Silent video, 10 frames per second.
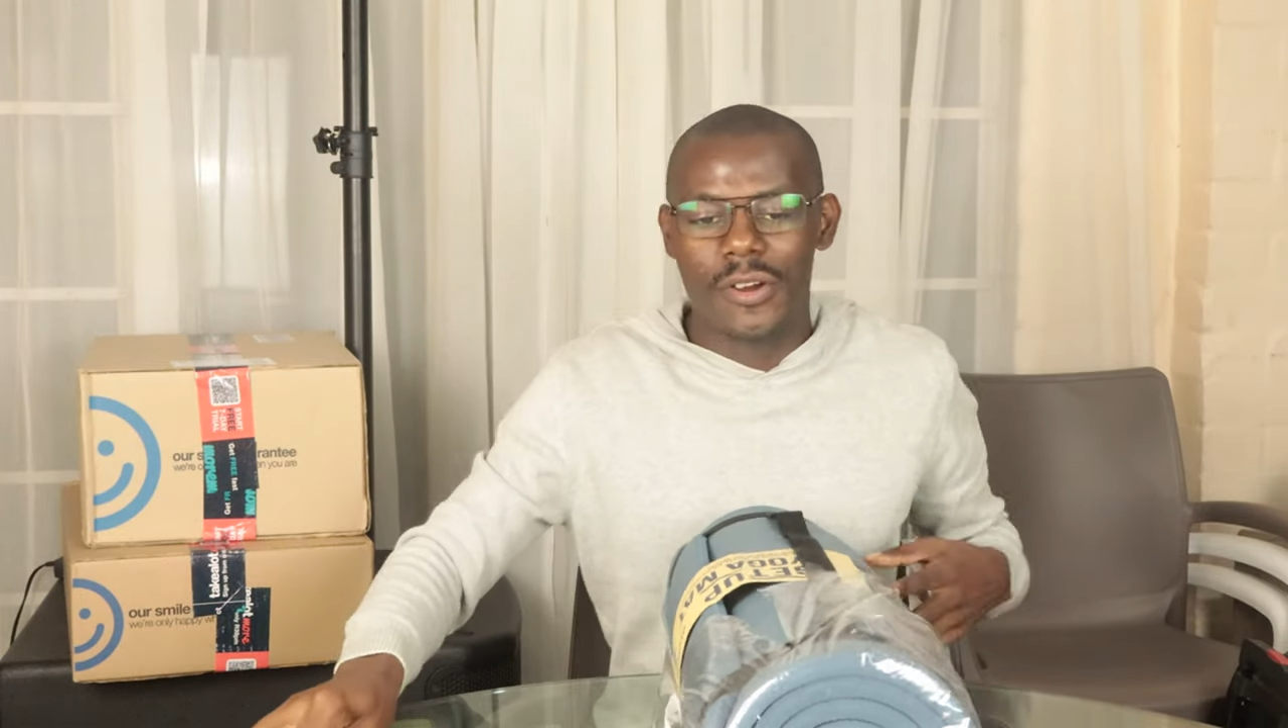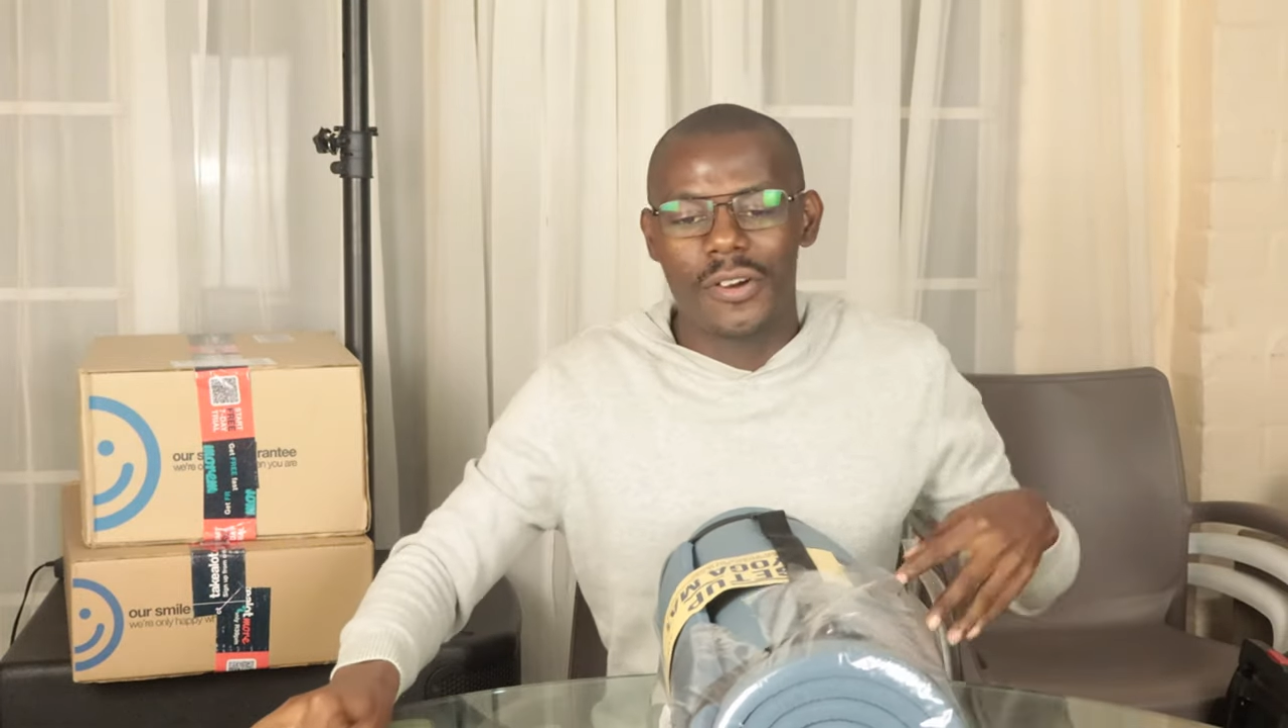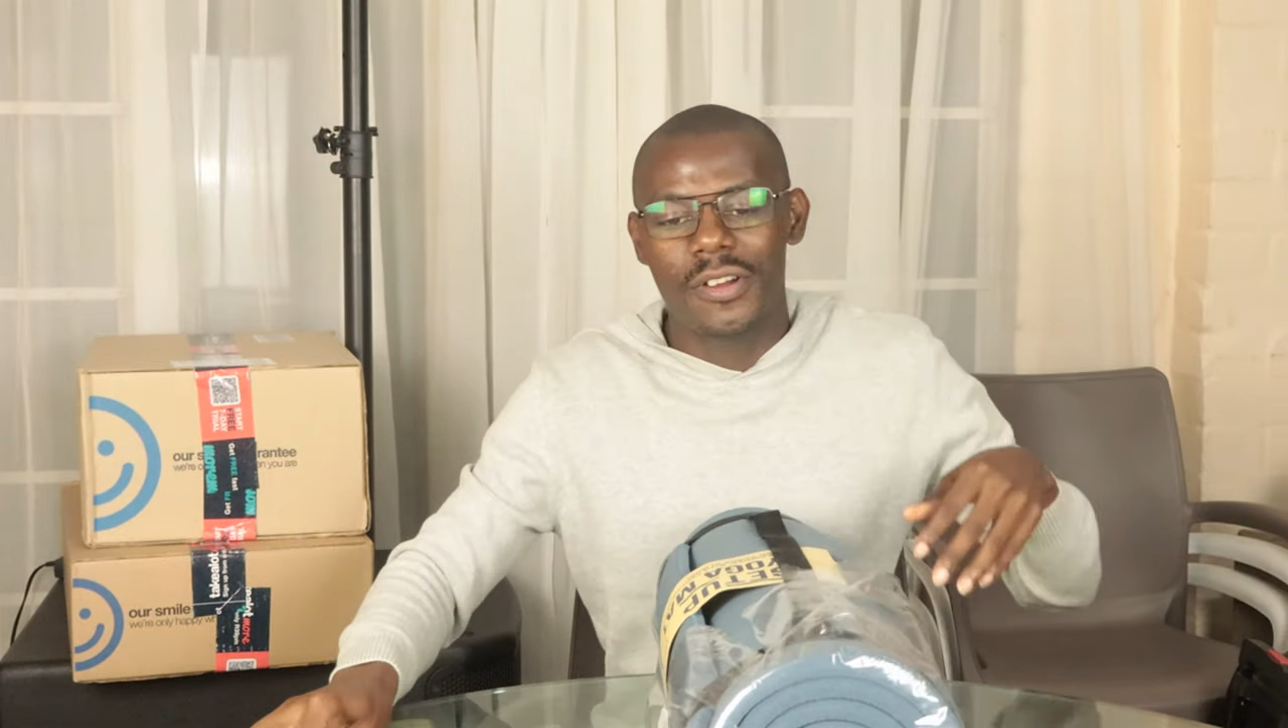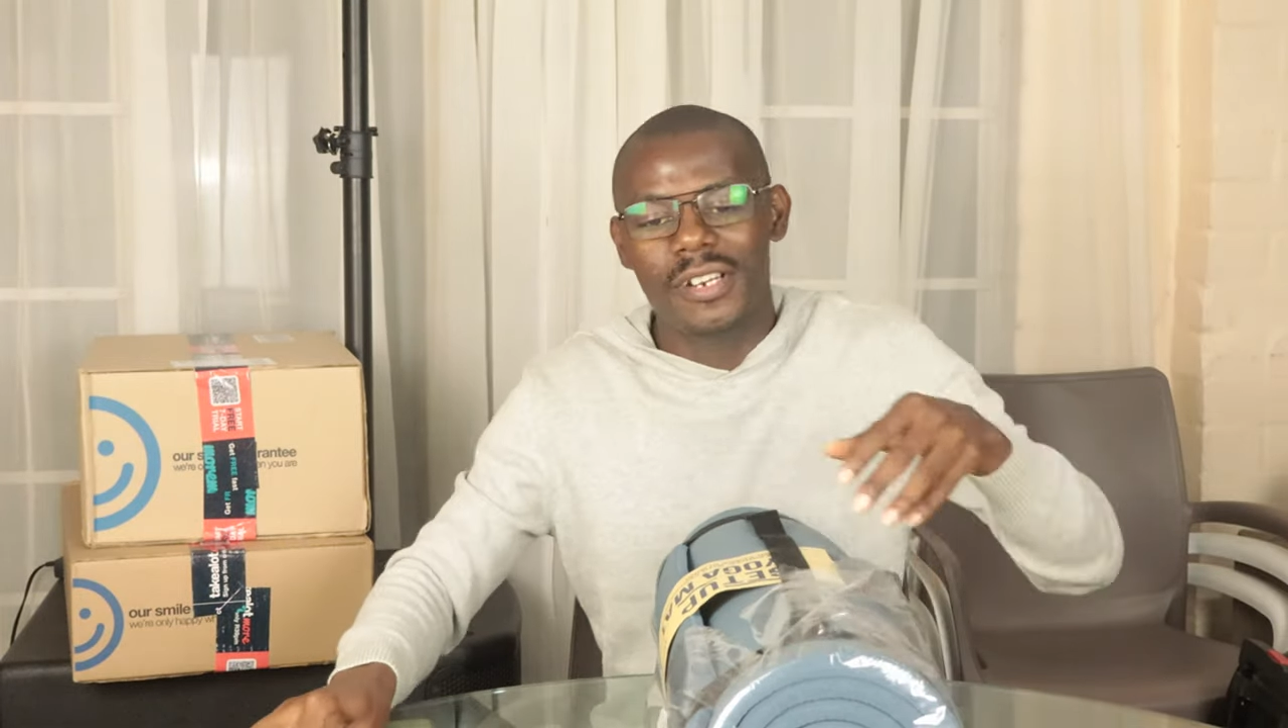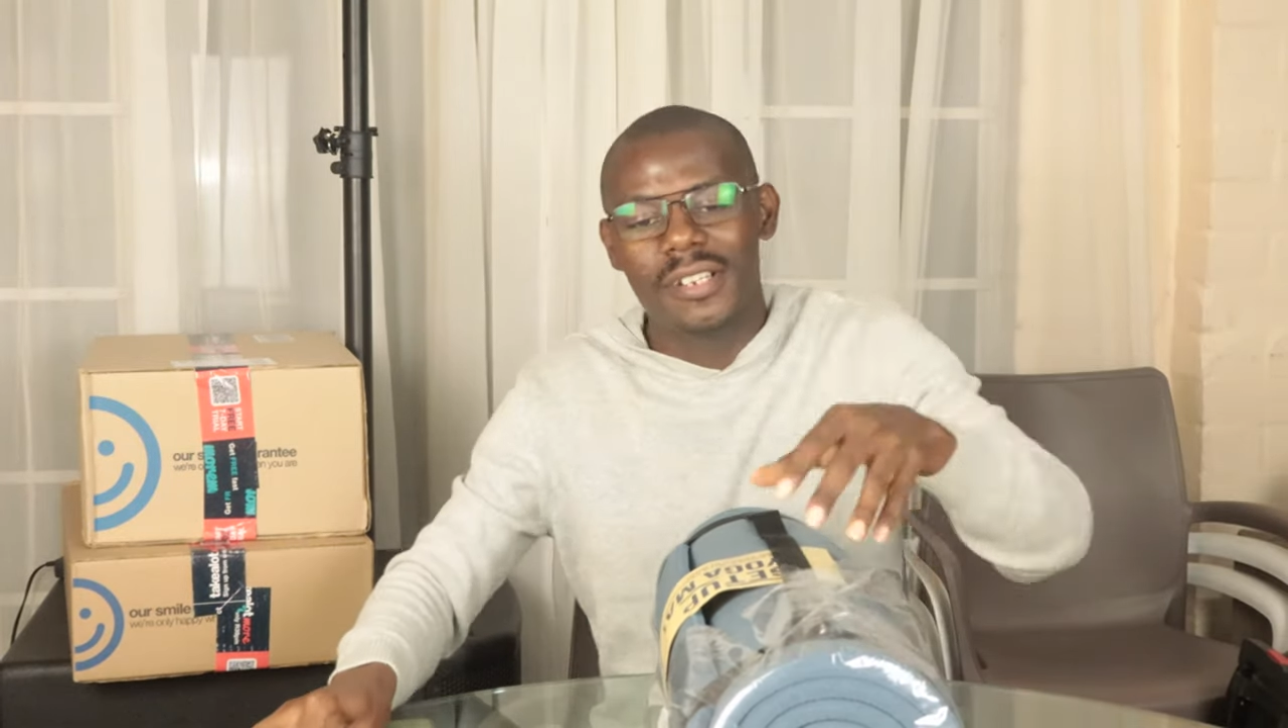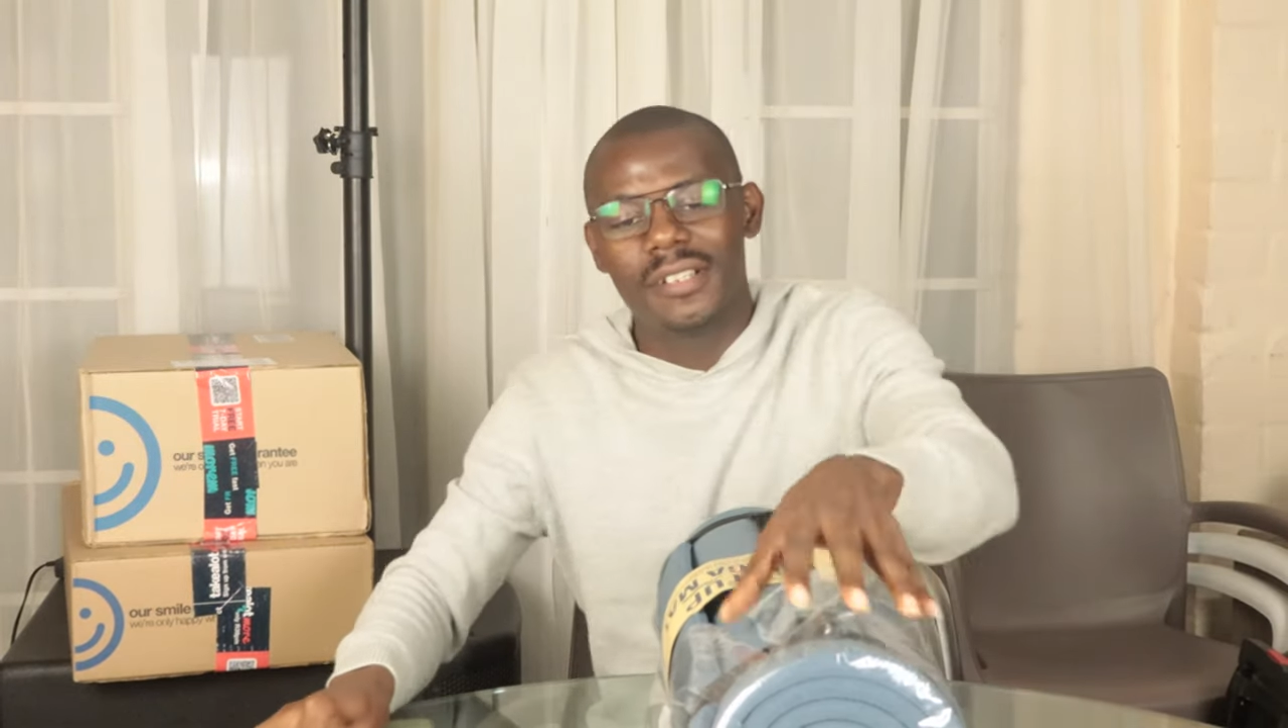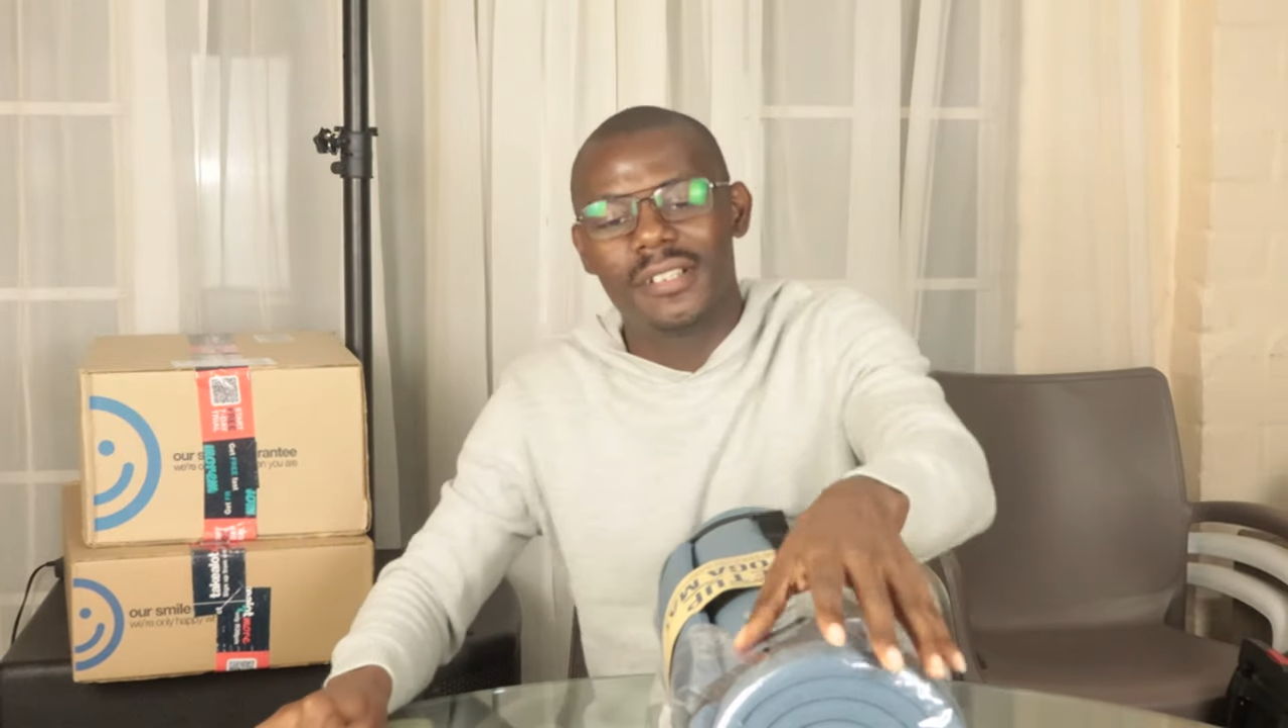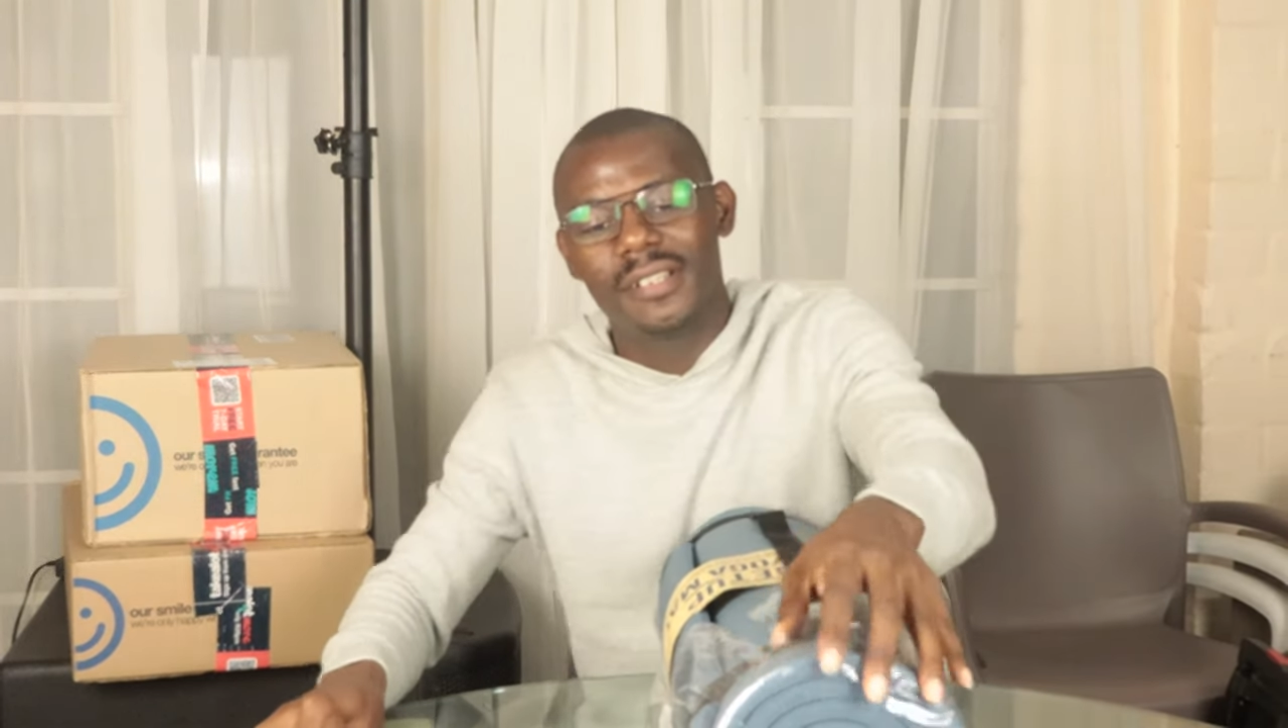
on,